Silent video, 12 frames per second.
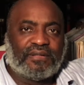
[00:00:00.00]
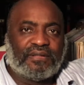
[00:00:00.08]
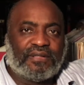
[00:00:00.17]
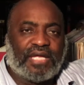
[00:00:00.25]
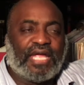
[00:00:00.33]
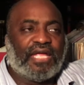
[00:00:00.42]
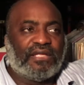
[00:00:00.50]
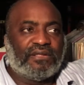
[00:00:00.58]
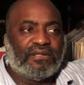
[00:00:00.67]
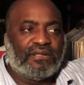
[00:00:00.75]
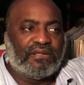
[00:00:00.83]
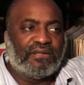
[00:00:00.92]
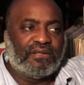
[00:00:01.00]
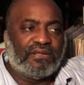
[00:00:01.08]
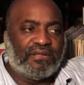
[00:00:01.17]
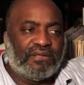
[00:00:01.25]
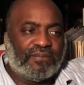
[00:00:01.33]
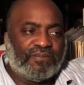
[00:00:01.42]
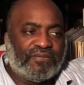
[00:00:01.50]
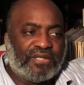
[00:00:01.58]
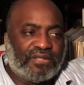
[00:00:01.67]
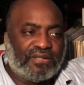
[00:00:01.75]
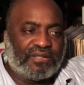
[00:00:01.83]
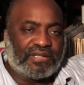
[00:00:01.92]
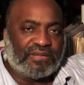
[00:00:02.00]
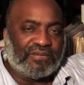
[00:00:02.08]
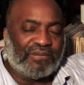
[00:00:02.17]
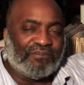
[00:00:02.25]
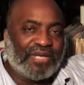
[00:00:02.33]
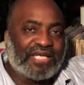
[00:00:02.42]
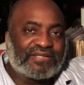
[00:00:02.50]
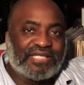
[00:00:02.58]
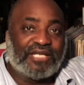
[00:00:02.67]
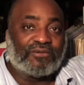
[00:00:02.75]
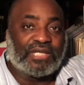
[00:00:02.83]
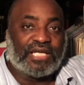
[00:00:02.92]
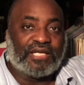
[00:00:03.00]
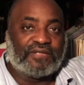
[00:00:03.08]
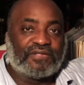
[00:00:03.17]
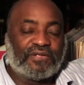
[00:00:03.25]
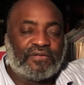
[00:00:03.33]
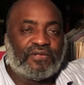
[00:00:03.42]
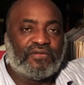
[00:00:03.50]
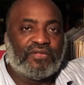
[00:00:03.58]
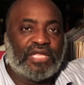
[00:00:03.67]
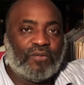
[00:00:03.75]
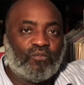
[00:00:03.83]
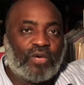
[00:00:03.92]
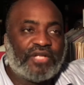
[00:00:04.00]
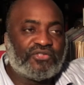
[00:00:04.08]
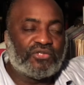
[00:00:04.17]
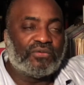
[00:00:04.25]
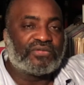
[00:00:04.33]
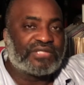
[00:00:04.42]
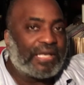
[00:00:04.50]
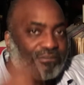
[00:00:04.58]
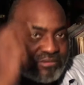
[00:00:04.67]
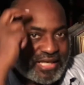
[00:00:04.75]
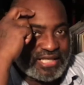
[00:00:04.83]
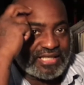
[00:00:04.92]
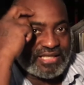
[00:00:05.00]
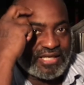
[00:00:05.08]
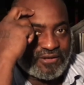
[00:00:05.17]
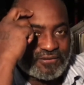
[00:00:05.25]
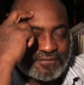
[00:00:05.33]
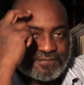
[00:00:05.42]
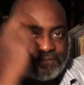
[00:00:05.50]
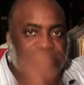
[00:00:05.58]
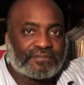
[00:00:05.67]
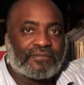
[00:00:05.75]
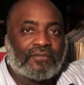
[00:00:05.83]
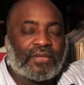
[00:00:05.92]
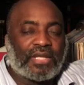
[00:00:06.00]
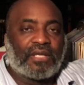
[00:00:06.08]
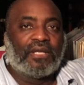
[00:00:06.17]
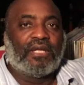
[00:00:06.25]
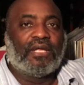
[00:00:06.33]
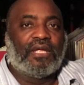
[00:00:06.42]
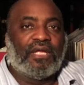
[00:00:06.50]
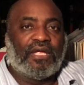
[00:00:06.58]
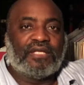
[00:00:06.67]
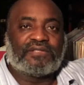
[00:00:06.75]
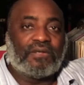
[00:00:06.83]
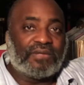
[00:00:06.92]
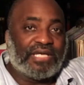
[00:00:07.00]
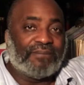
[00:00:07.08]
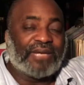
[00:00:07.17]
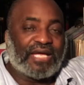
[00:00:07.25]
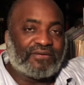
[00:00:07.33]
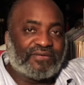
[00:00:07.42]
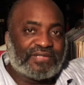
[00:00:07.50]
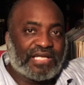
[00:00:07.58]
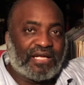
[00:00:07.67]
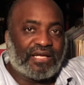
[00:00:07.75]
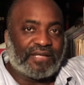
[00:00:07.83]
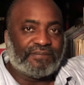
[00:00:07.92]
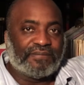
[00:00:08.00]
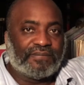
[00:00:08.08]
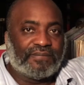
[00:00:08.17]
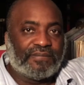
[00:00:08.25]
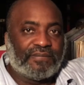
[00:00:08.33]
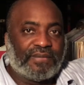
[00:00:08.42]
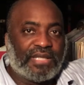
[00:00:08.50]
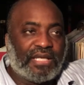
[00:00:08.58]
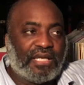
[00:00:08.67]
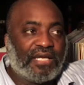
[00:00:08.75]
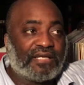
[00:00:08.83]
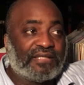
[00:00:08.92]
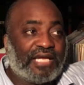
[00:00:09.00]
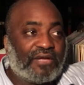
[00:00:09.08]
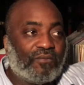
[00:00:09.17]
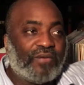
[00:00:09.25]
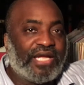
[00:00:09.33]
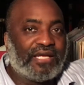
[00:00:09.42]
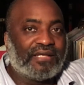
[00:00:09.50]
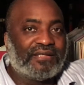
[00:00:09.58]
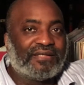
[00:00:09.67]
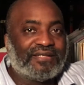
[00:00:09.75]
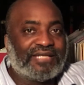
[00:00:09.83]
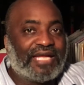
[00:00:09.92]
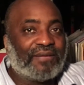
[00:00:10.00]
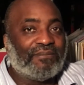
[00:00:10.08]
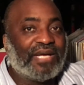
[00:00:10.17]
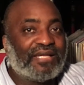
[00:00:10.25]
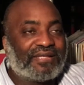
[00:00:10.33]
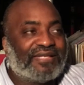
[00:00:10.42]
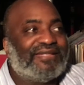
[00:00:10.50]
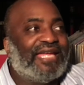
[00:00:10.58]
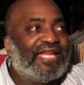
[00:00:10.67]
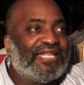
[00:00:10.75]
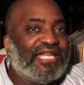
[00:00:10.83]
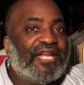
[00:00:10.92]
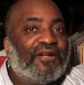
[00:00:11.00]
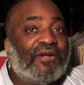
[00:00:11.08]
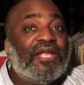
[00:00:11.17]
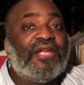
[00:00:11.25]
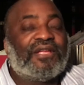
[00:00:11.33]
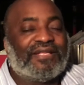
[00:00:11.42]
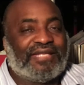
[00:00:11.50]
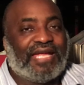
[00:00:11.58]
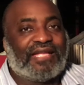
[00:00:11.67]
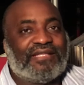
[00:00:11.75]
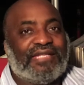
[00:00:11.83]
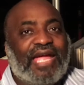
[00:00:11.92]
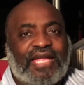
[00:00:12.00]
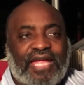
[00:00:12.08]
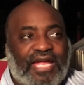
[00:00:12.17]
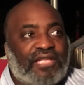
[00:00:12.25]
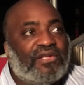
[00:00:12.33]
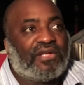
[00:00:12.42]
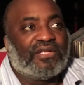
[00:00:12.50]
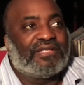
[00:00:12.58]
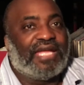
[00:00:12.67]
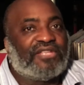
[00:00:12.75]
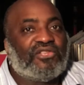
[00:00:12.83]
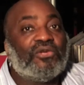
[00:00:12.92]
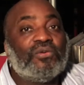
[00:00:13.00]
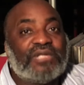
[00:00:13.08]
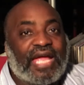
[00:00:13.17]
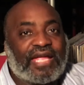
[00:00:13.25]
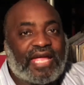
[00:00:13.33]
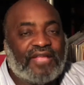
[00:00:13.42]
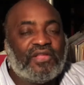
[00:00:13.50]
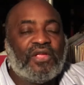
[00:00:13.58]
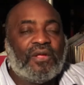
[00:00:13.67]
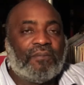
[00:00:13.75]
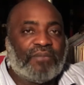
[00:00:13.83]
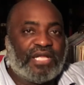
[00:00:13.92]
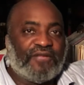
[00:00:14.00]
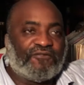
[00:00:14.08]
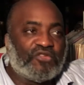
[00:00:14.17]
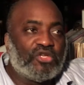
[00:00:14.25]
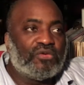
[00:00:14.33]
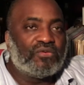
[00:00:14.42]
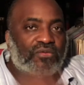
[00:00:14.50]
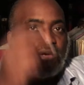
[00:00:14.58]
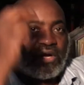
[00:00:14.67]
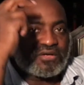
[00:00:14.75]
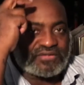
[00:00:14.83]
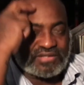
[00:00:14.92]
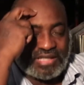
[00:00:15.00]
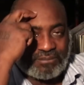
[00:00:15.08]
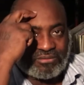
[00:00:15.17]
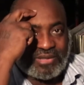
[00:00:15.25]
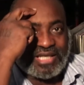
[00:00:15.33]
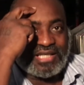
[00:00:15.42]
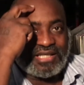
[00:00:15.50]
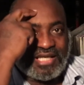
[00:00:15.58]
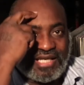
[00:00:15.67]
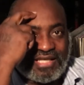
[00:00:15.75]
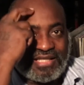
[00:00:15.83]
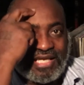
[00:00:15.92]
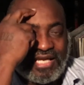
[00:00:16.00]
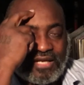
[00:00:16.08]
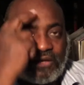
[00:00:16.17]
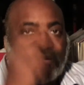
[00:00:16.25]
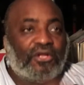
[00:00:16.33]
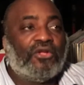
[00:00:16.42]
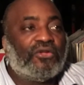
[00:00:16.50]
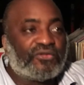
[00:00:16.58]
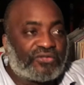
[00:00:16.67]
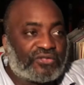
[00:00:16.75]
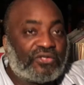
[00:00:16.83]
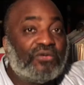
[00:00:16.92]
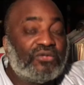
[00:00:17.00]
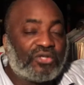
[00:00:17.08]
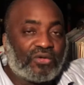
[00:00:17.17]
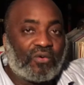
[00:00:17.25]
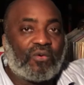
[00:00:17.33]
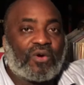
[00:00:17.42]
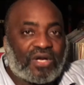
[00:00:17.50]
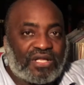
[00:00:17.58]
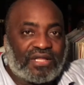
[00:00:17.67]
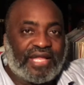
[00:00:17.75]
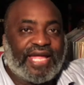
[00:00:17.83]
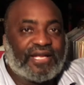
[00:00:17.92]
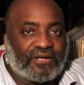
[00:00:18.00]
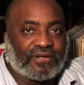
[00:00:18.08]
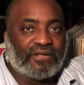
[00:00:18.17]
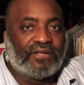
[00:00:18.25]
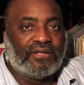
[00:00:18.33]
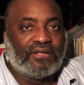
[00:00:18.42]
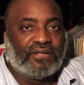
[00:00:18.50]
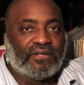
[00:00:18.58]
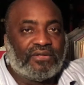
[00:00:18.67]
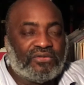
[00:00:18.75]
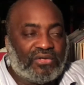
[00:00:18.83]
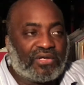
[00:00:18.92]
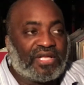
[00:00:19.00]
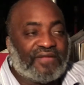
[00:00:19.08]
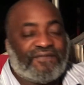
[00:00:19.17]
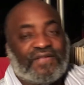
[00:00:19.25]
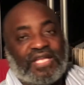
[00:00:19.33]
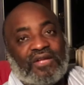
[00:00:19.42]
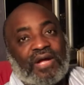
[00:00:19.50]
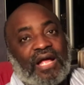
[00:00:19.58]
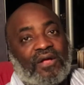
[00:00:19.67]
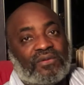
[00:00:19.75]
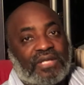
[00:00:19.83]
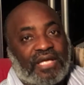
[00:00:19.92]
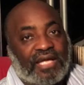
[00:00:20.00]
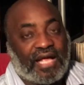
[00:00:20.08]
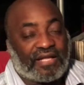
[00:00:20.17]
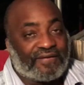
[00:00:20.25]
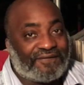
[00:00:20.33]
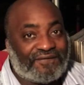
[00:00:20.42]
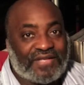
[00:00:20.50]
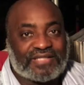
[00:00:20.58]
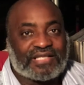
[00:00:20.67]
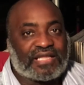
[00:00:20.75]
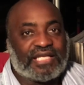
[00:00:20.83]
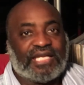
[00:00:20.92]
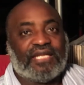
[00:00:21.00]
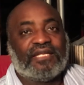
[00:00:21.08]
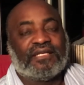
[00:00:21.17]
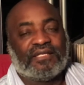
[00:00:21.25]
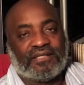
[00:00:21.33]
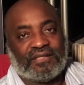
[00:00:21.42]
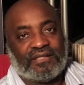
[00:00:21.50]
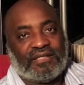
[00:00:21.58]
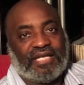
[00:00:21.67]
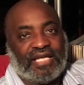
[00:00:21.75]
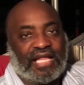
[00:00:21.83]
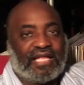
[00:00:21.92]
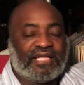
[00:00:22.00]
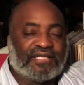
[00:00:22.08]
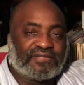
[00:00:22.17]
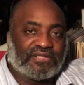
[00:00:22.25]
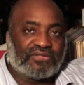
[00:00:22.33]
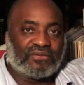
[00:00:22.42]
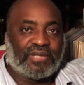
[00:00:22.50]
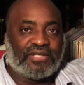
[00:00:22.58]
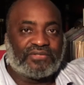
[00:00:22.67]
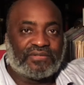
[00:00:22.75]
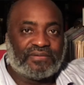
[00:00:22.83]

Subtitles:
And the big secret is that once you separate in here, it's only a matter of time. It could take a week, could take a month, could take a year, could take a decade, could take 2 decades. But if you are separated in here, sooner or later, you're going to figure out how to physically get out of that situation.